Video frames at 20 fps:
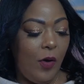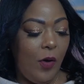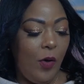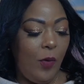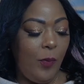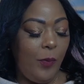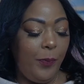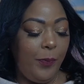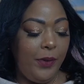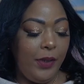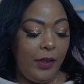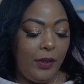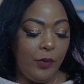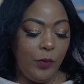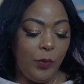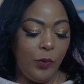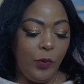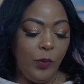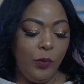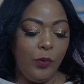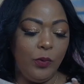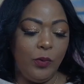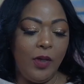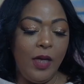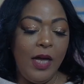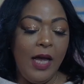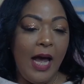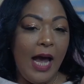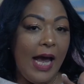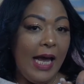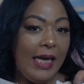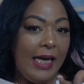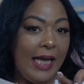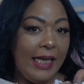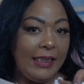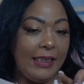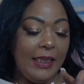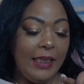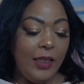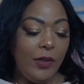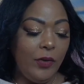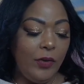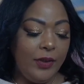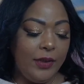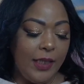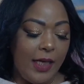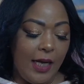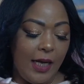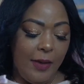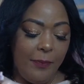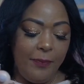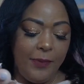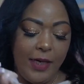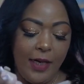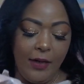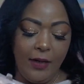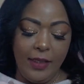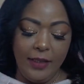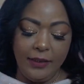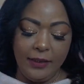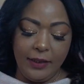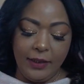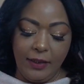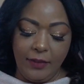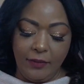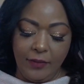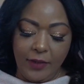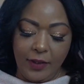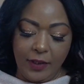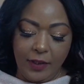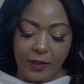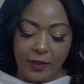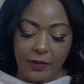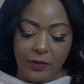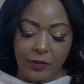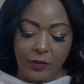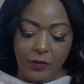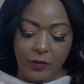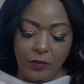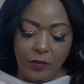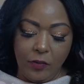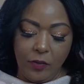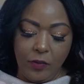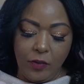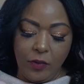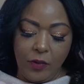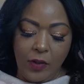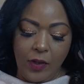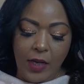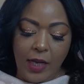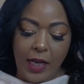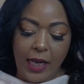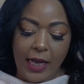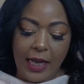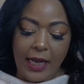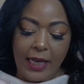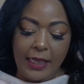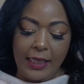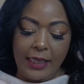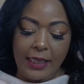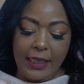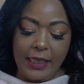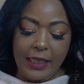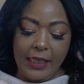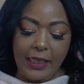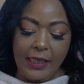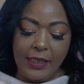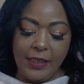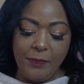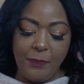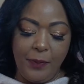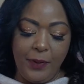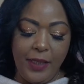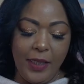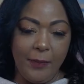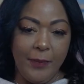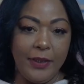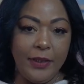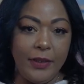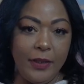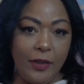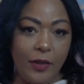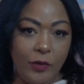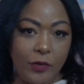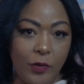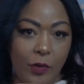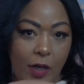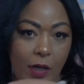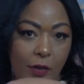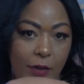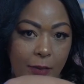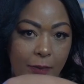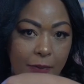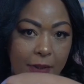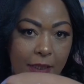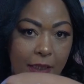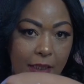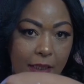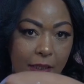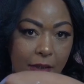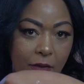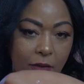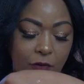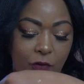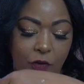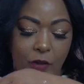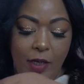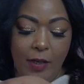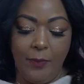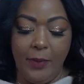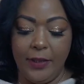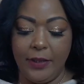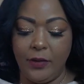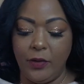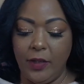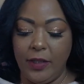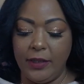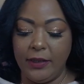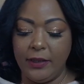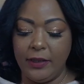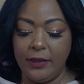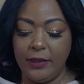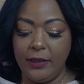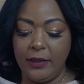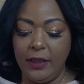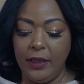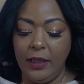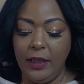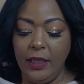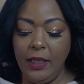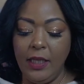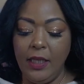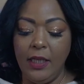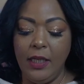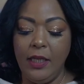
Open. Ooh, I like the little top. Now let's give it a little. And it is pigmented, so I only put a little drop, as you guys can see.